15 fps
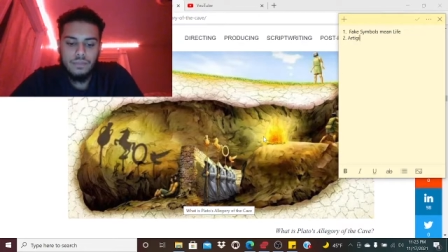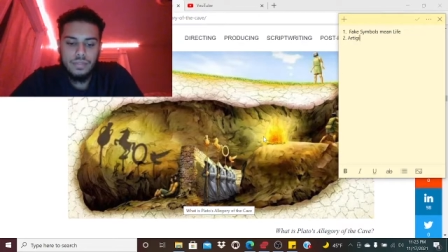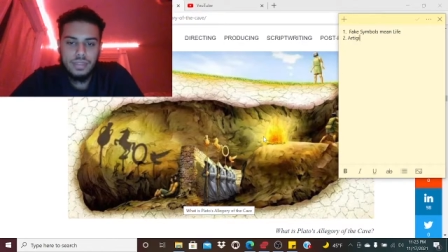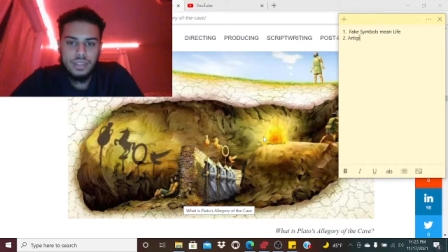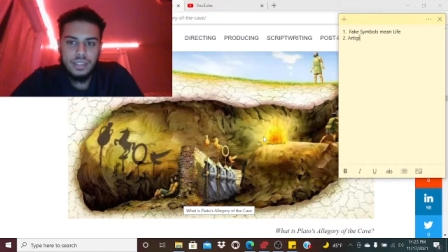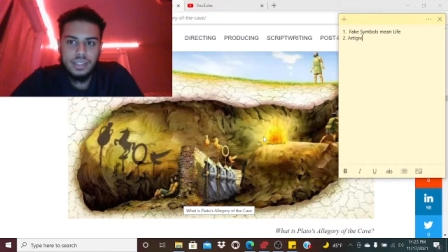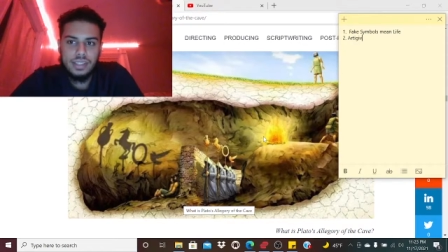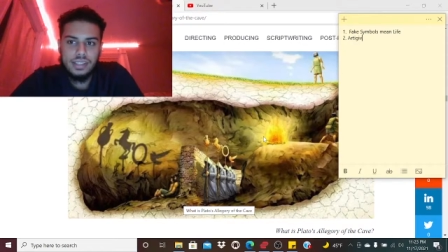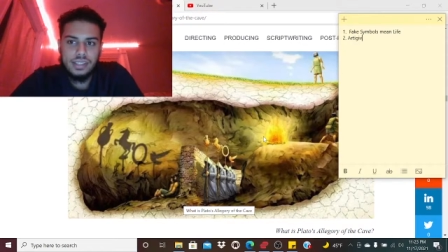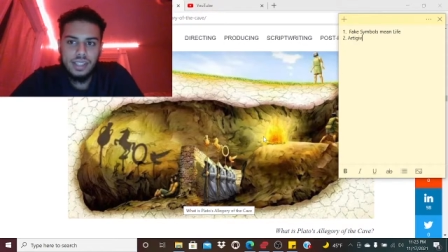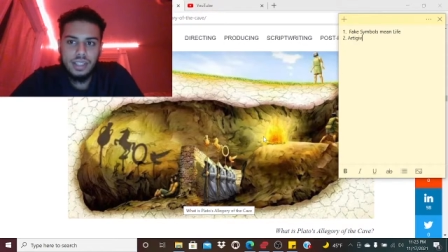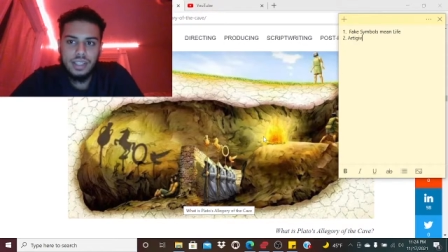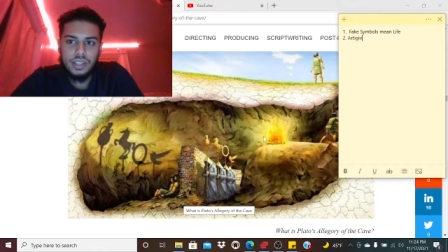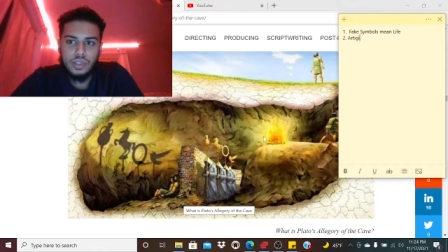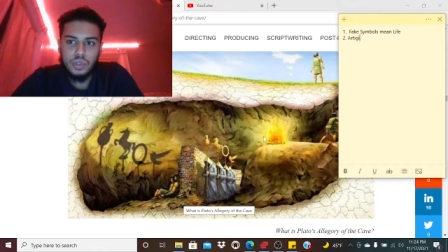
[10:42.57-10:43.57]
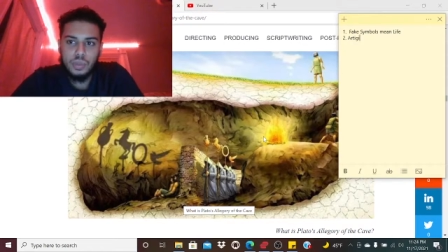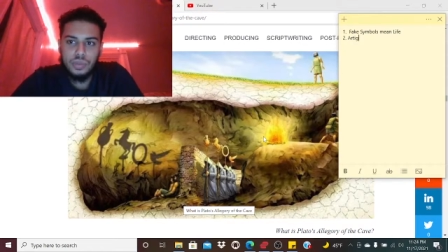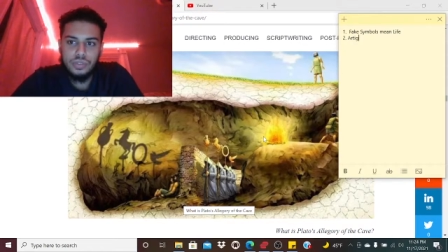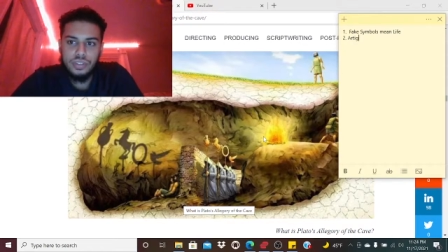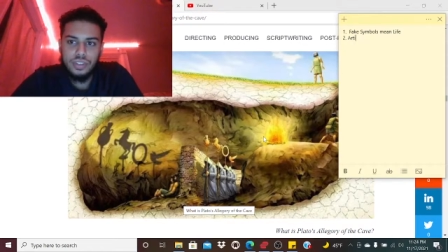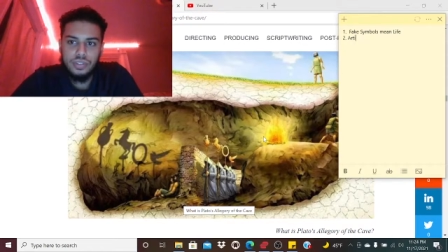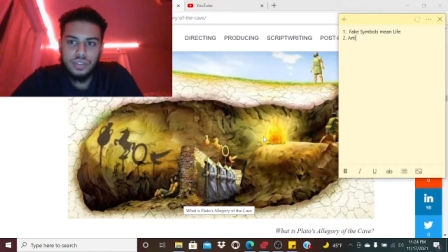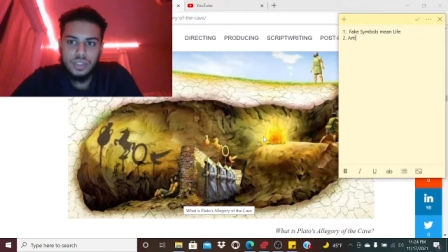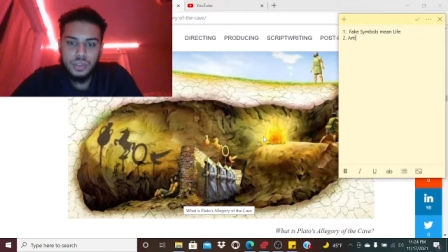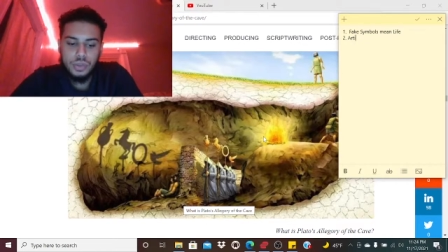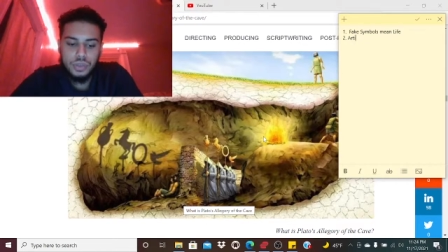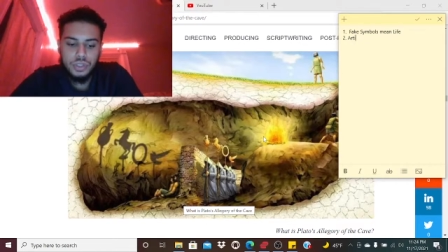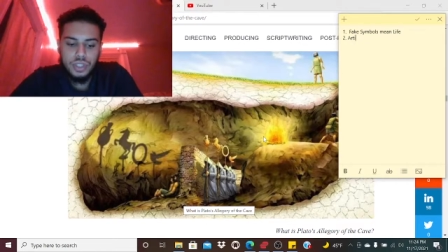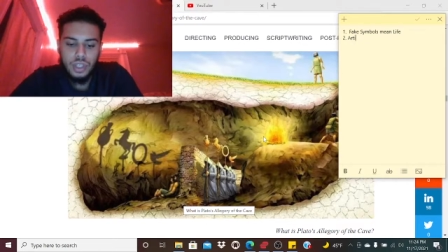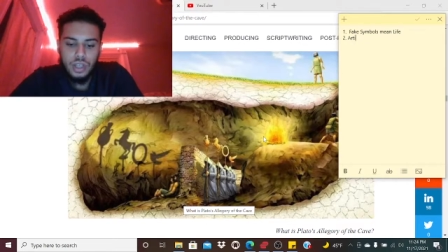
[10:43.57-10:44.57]
the second group of
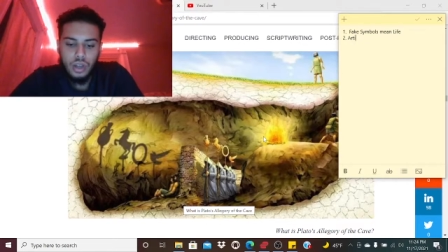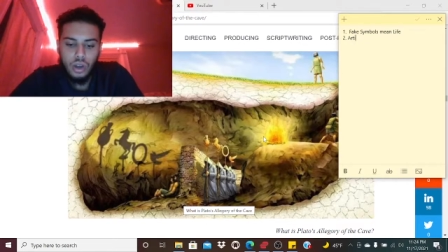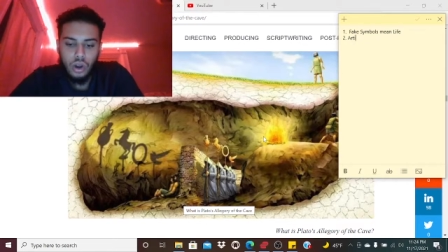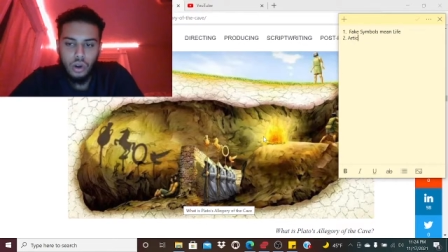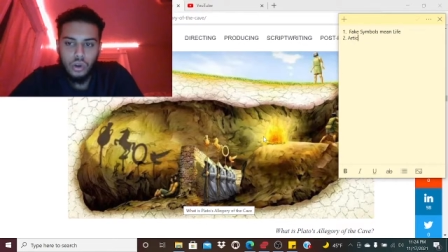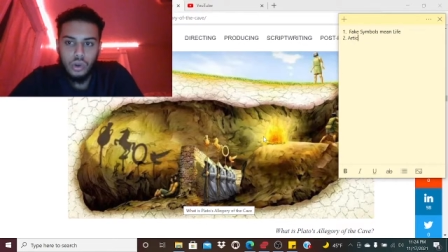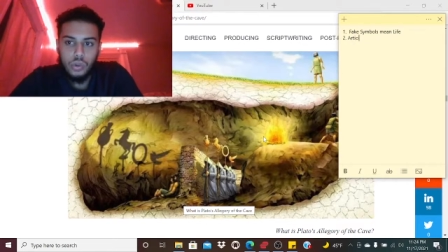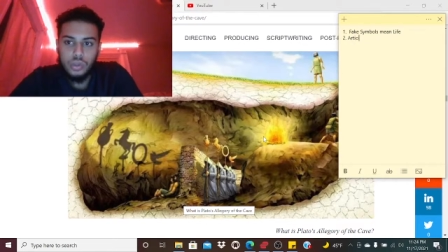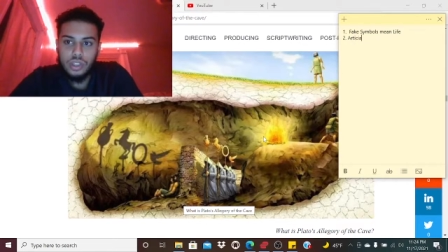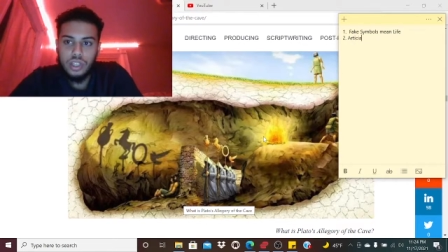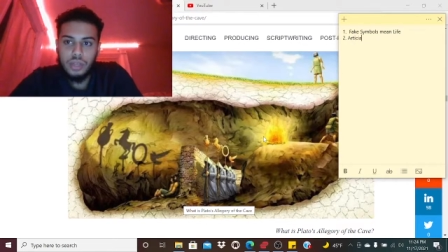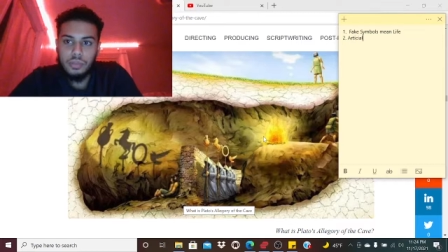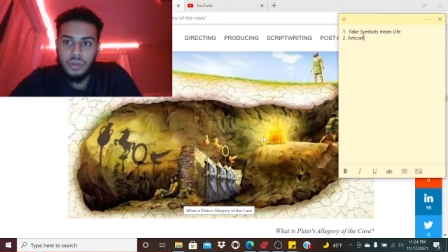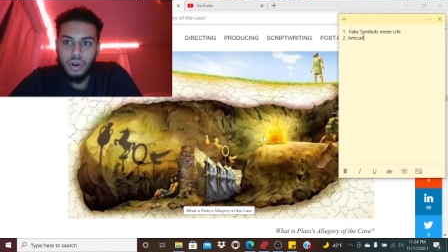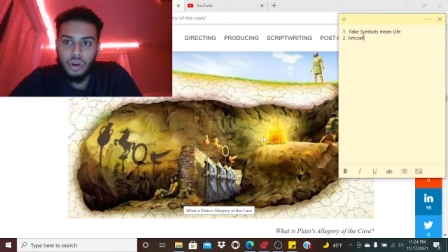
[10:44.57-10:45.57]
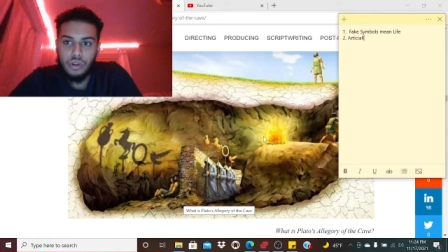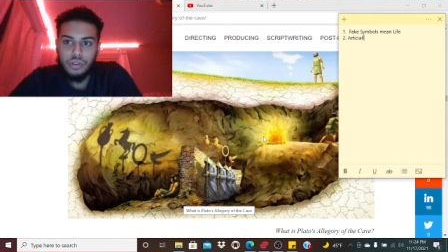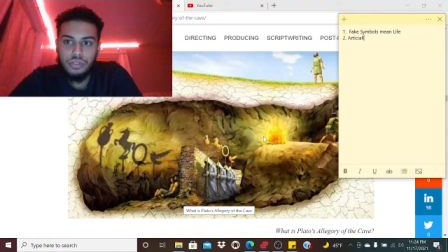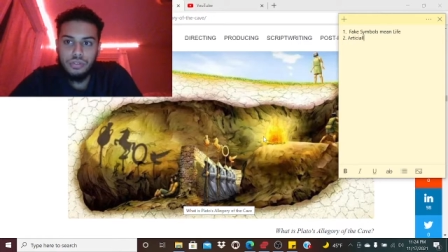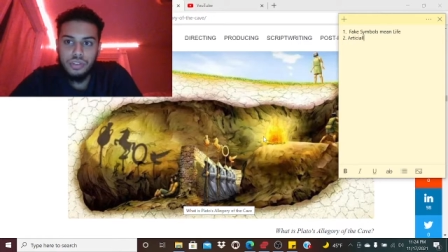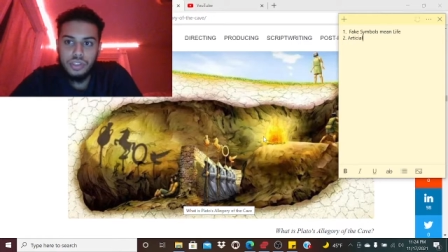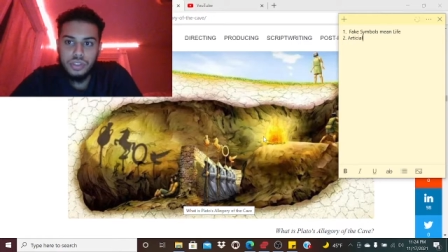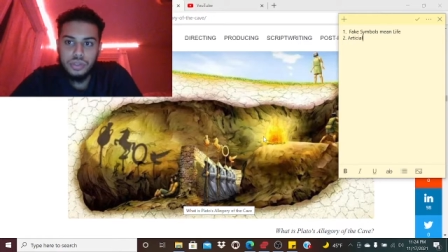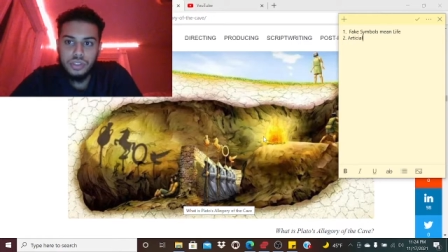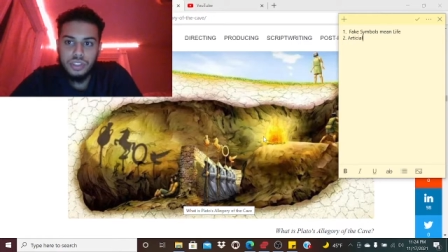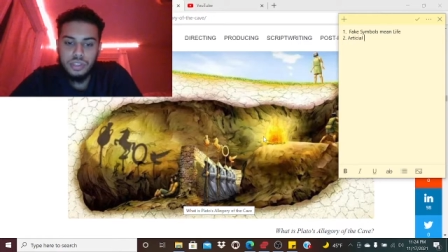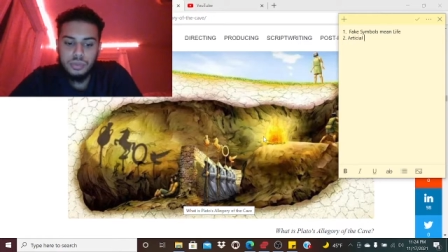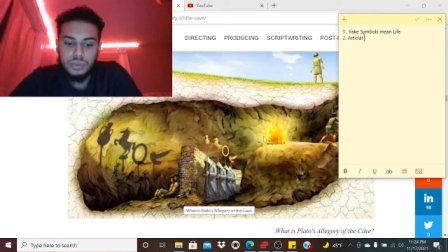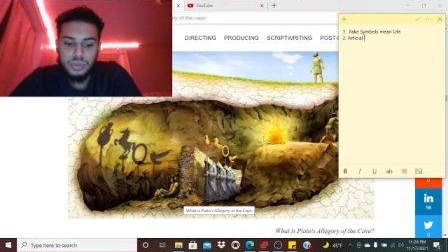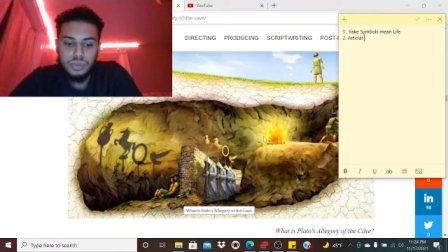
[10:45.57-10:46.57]
individuals are holding up artificial
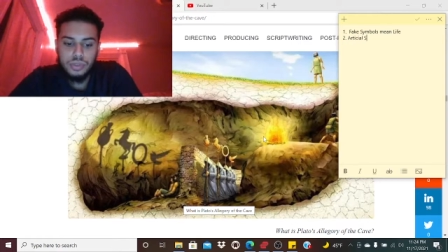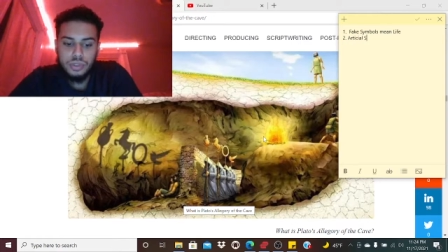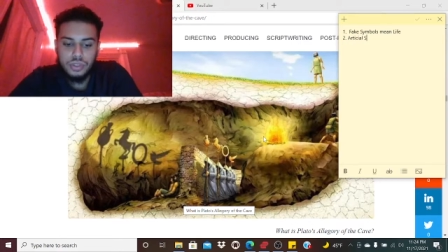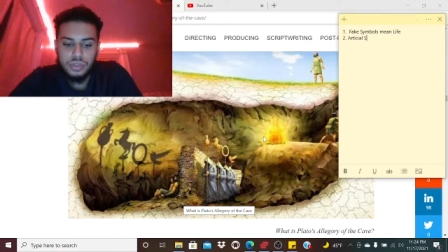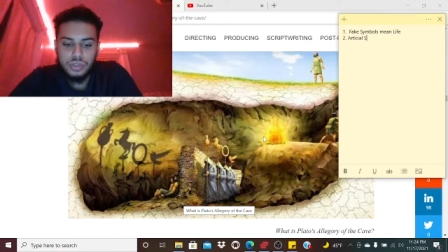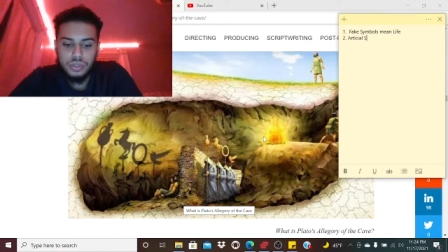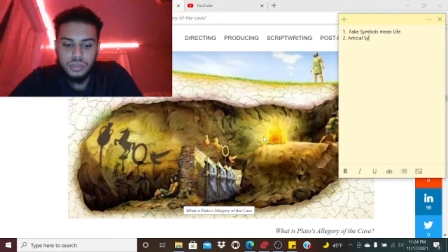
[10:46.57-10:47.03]
symbols